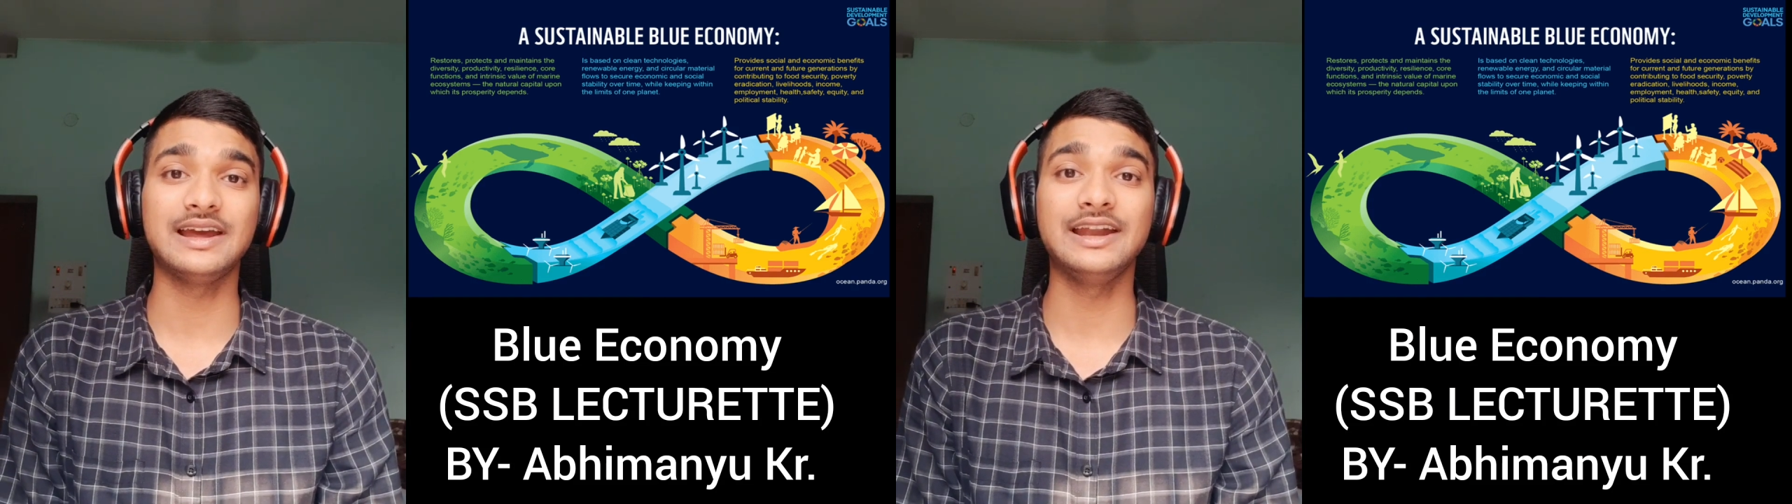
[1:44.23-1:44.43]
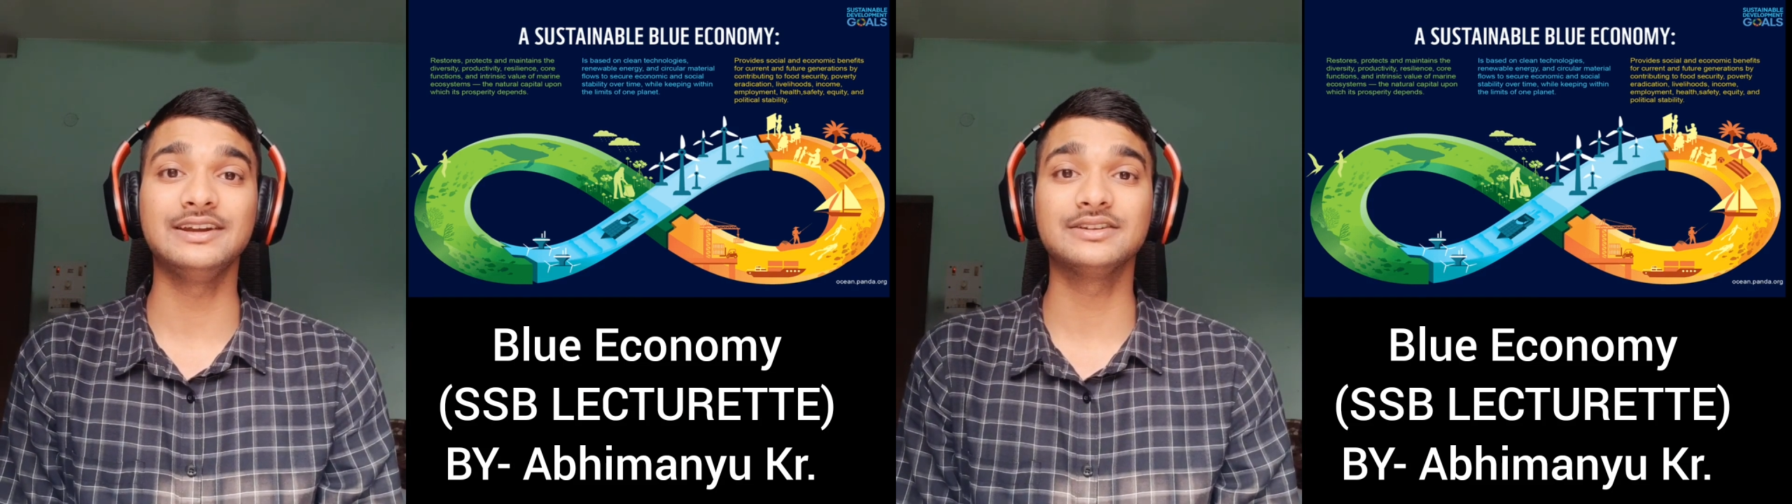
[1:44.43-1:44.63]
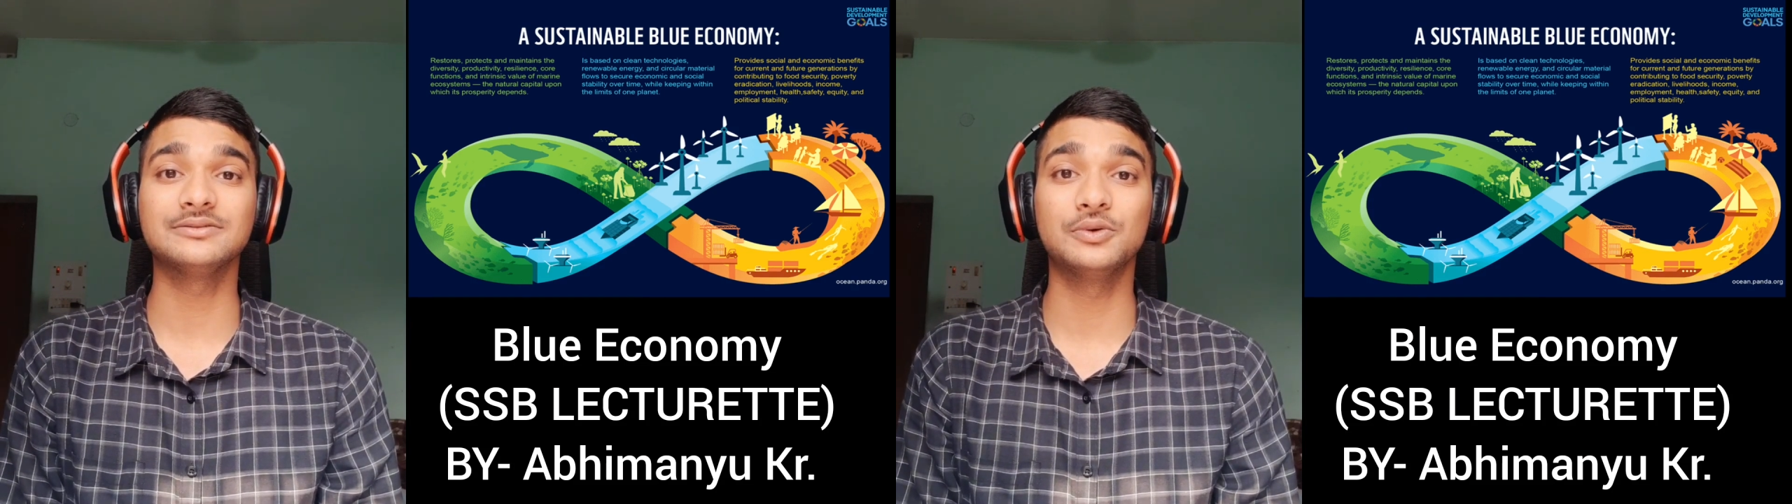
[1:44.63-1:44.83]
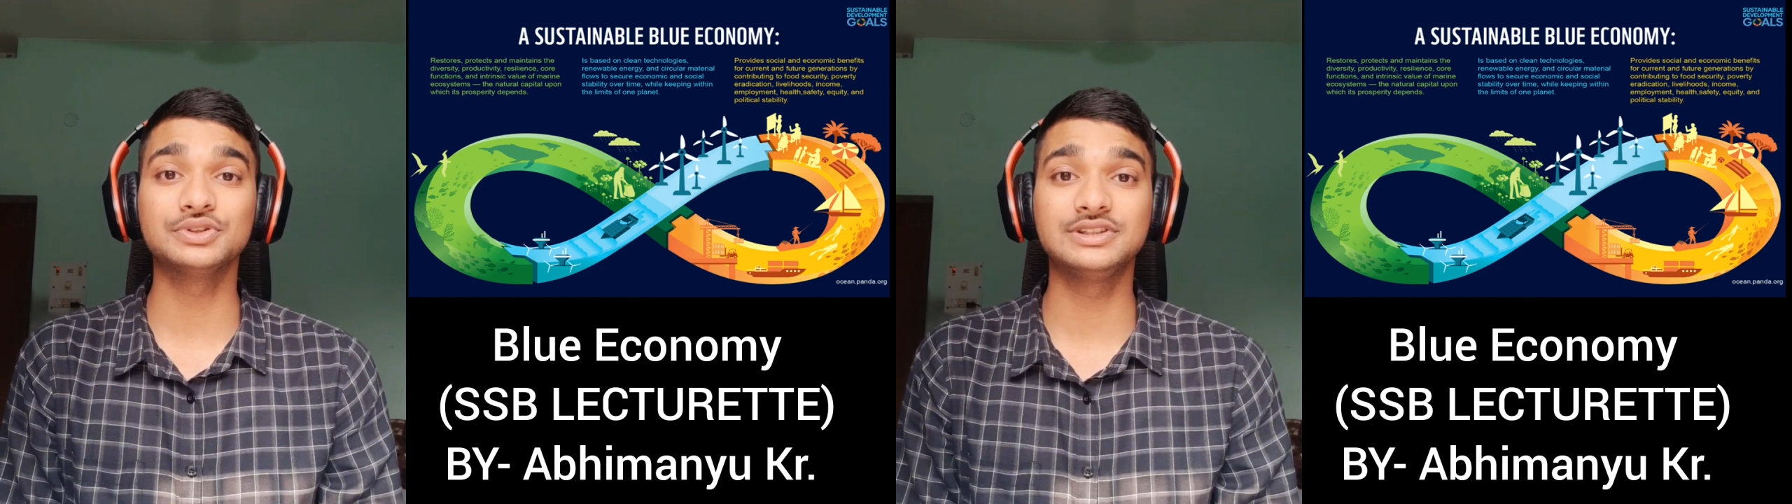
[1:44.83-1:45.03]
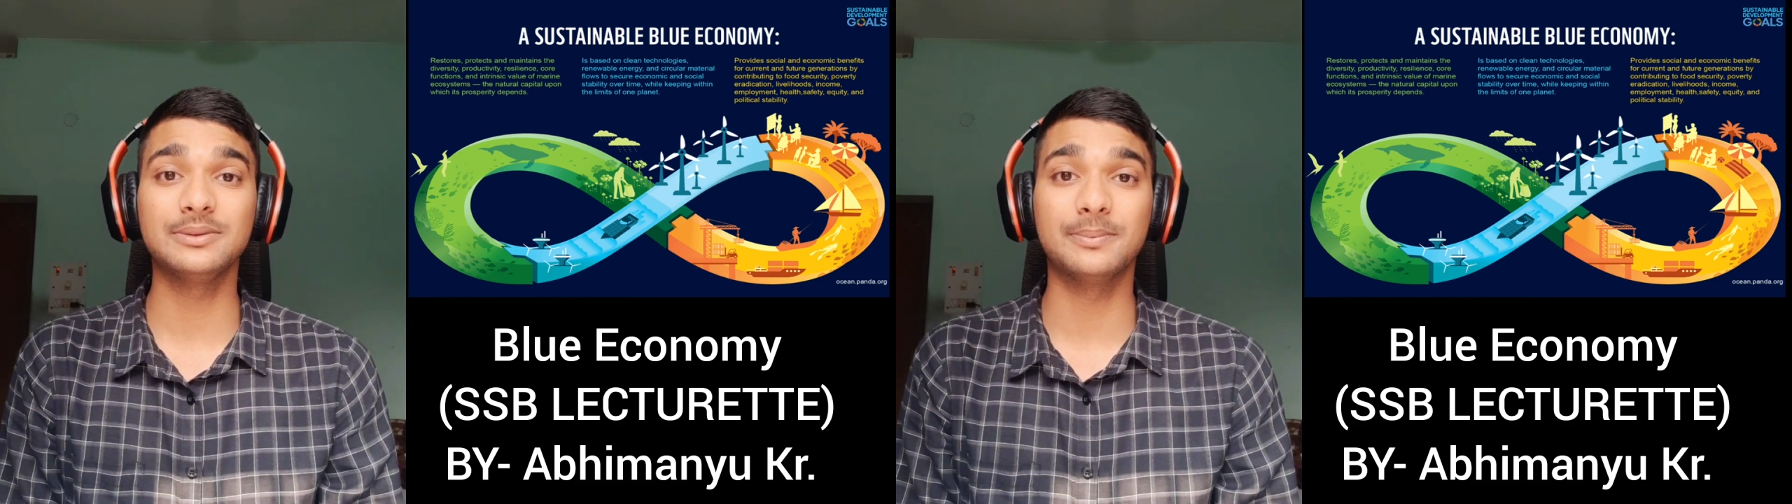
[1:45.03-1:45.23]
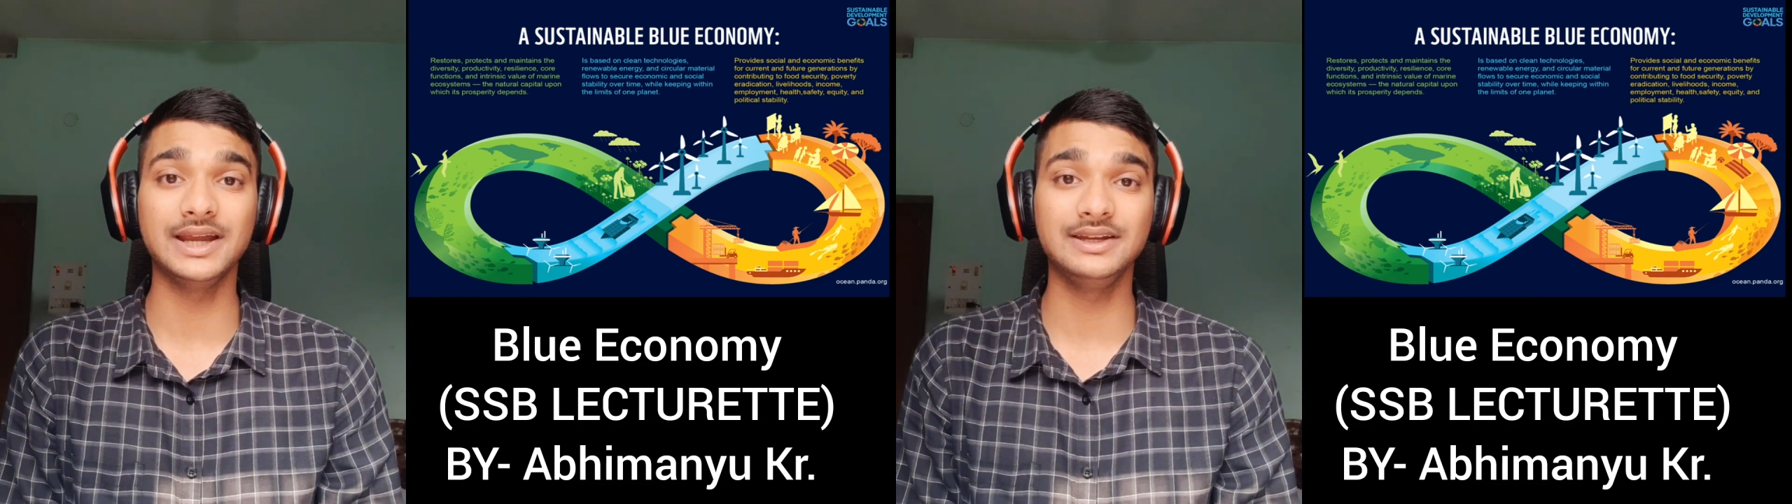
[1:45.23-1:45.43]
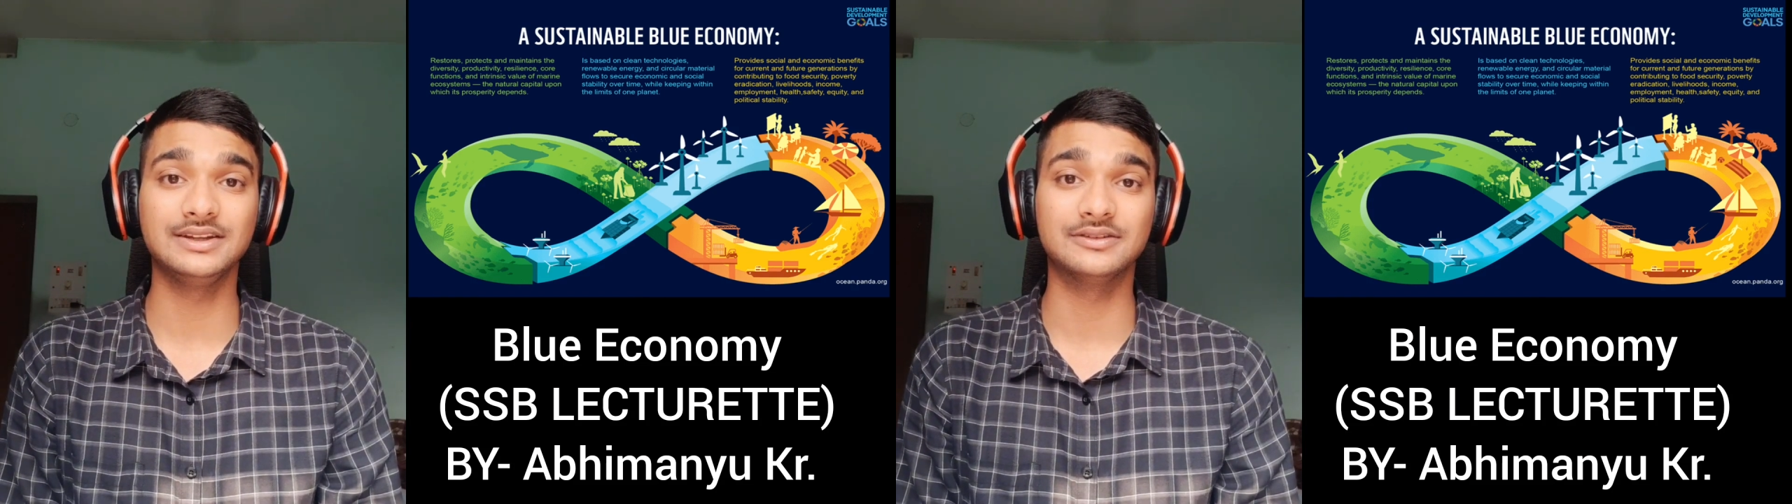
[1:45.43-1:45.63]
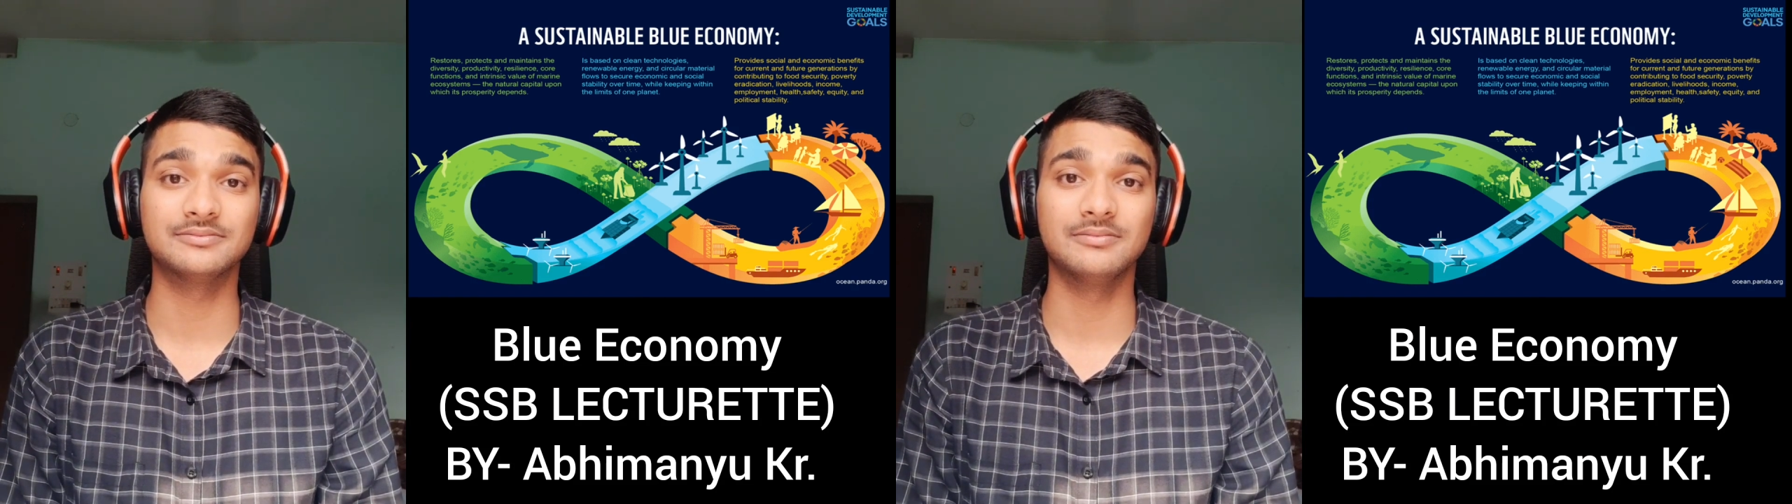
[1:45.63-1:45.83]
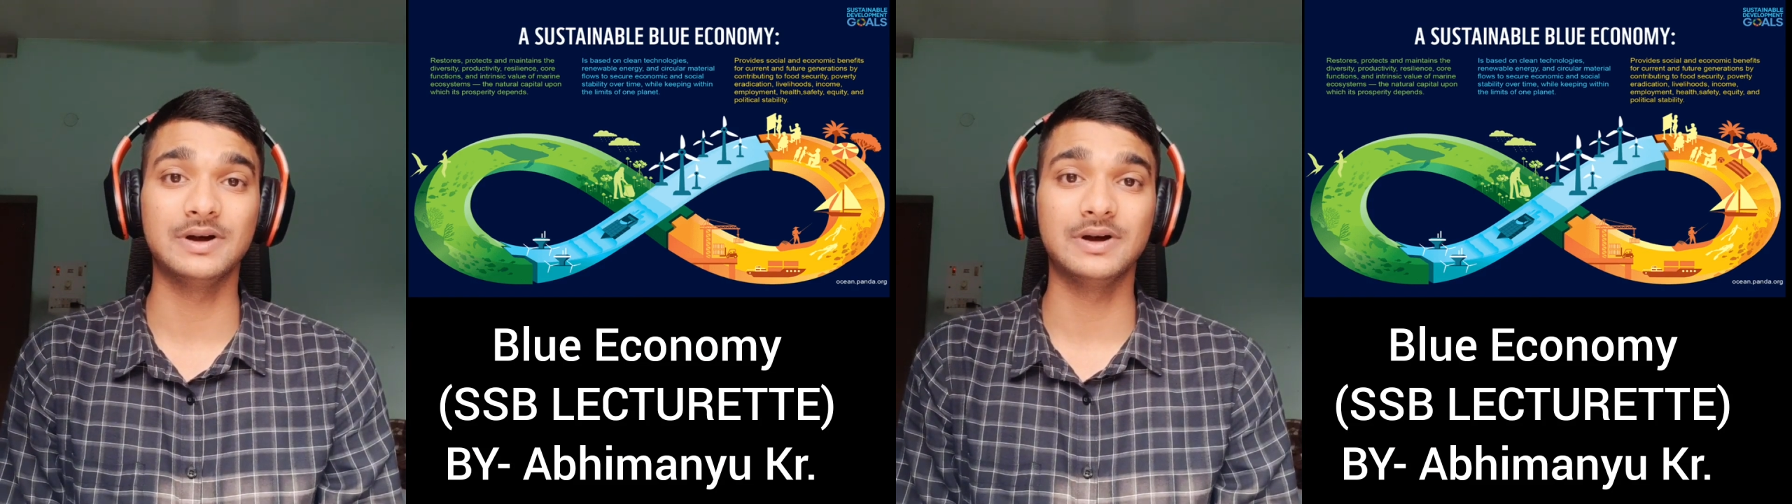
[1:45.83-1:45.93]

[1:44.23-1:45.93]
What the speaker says: and ocean mining